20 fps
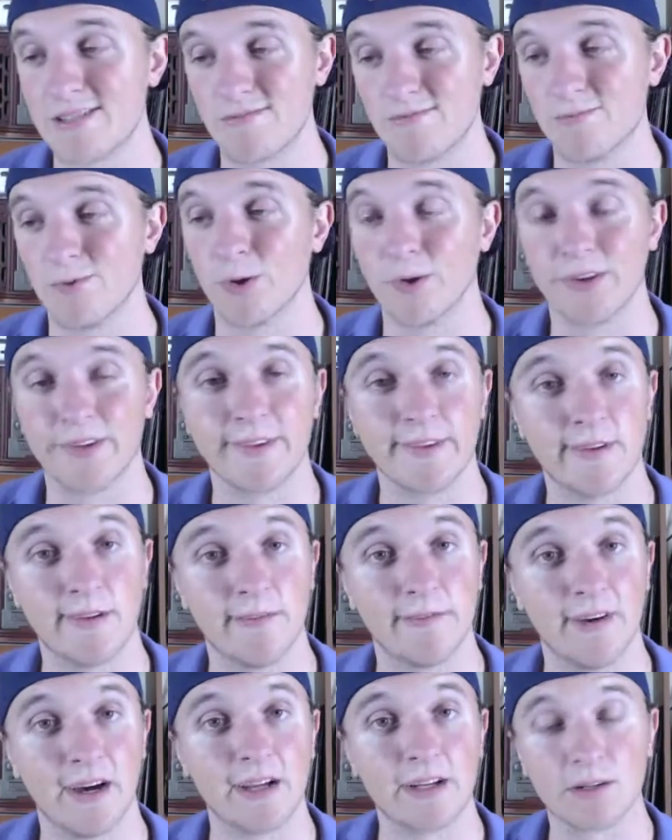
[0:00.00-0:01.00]
really the
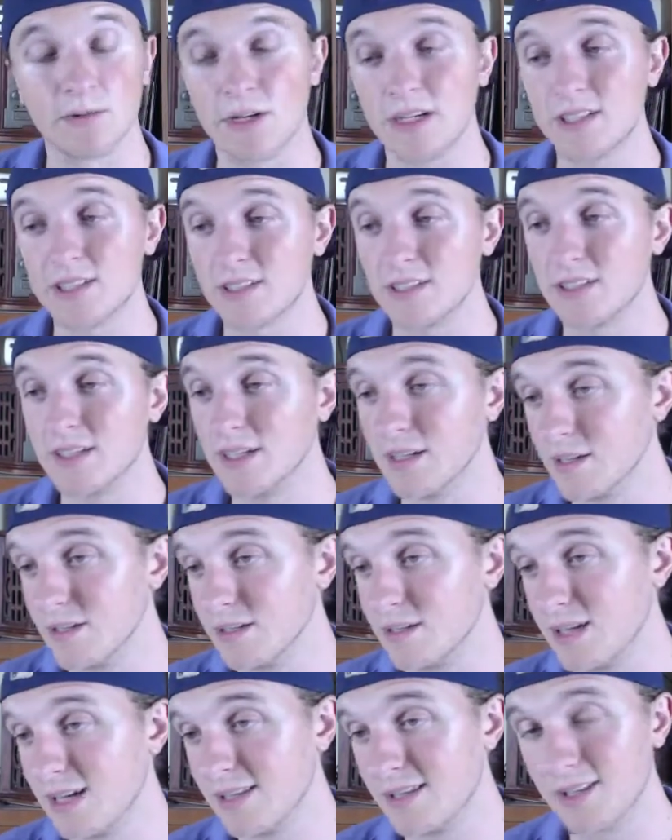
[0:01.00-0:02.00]
defining question
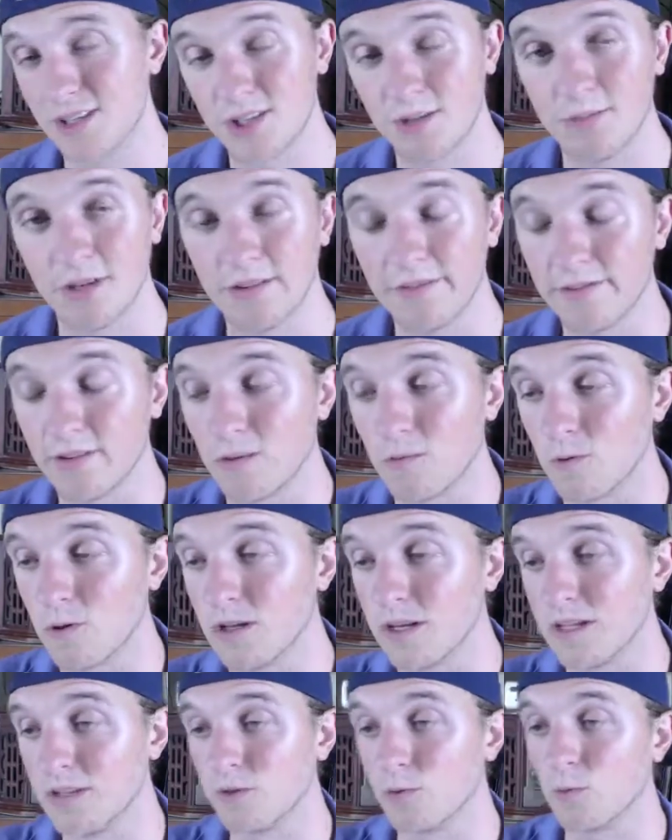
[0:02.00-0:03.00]
here. This should be a fun
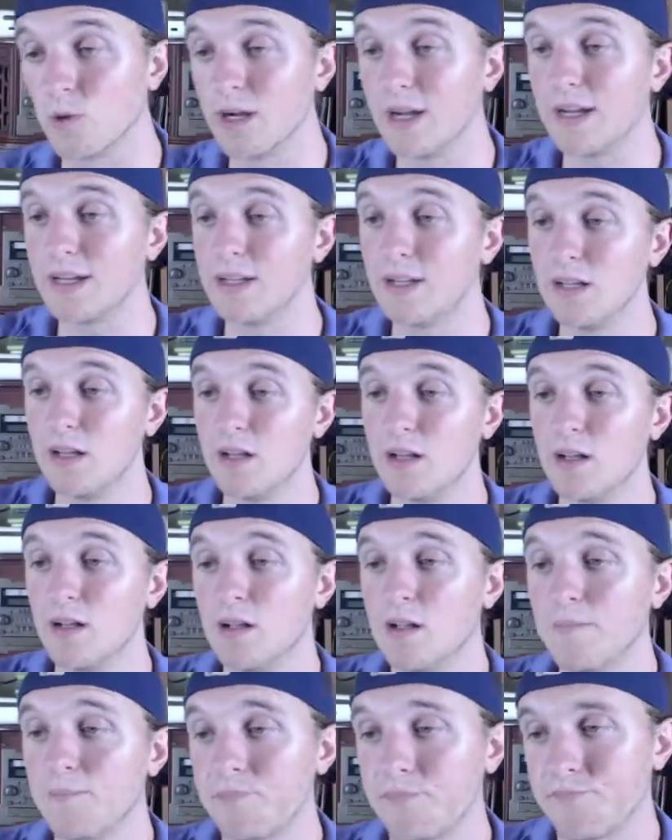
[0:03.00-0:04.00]
one either way.
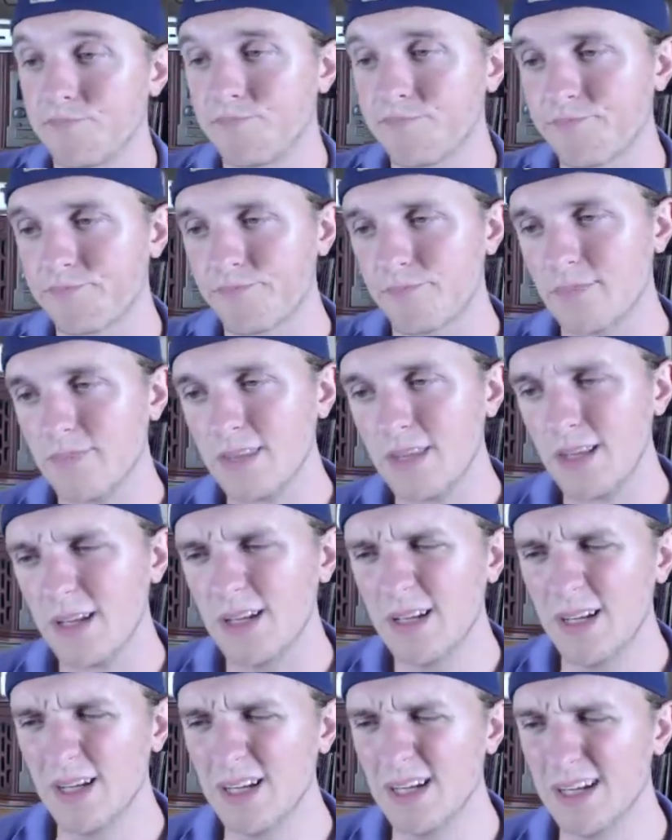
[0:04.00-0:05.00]

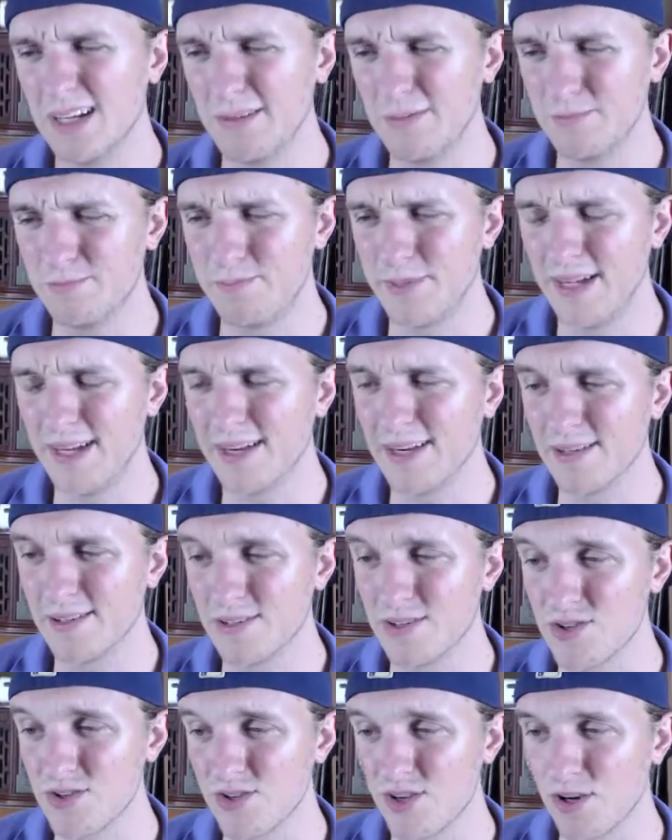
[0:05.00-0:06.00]

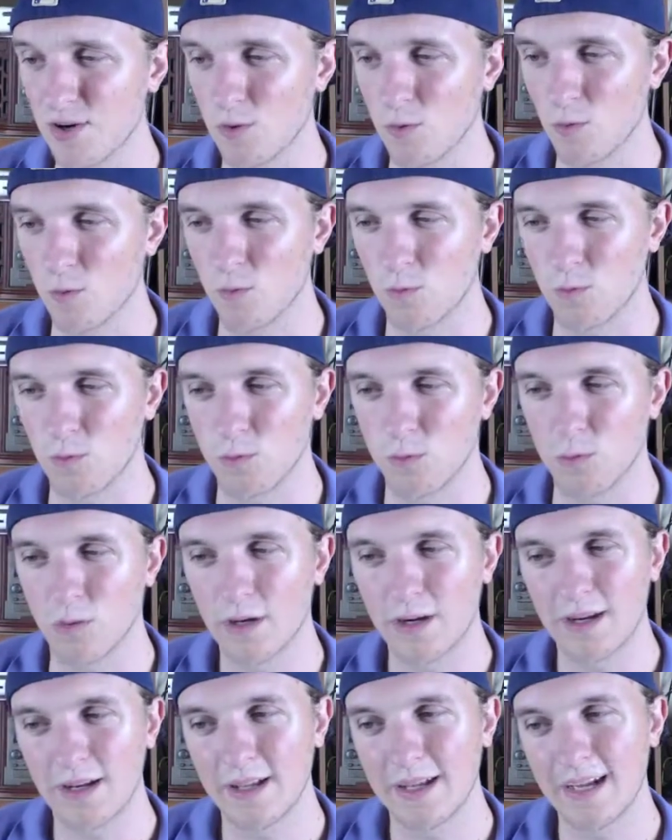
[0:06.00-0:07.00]
Bears are
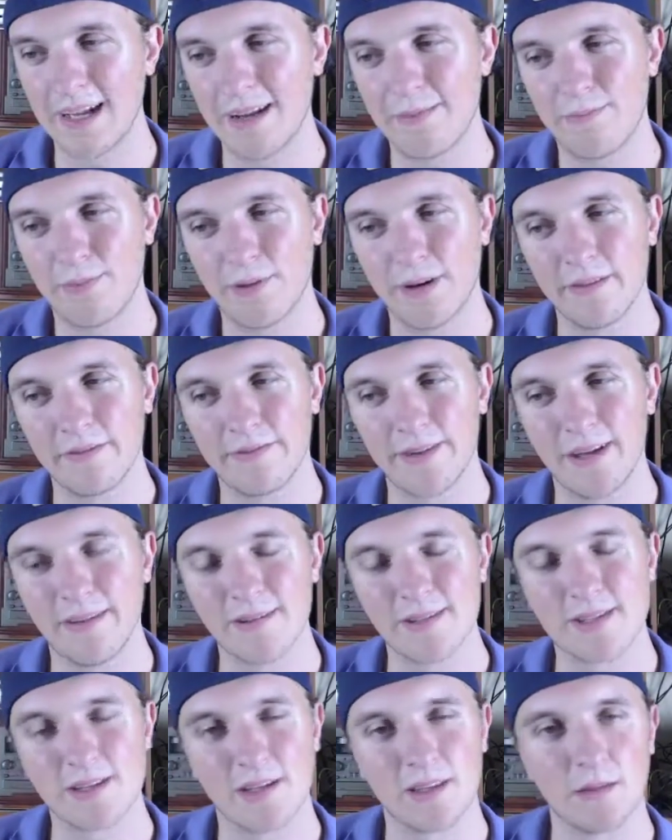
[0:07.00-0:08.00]
1.5-point
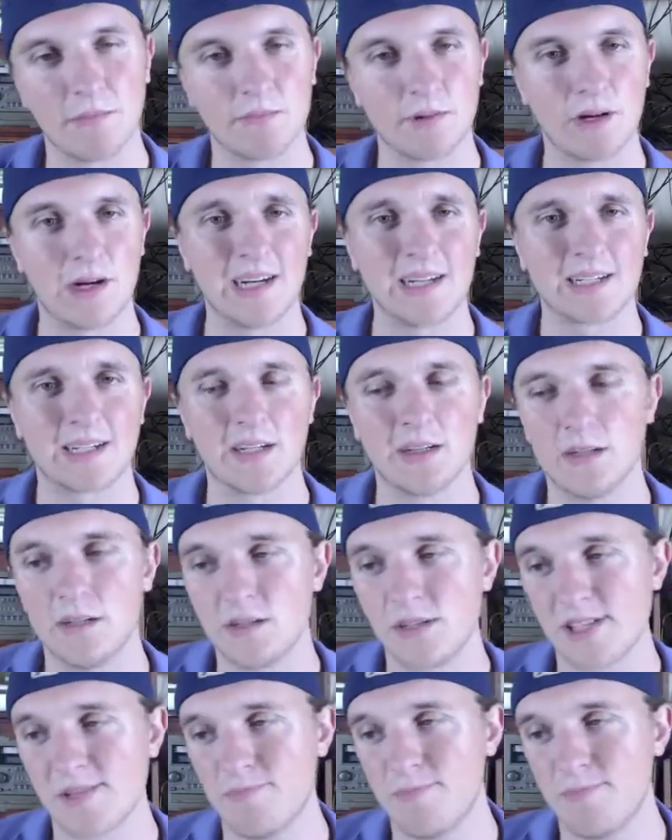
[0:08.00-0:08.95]
favorites on the Broncos.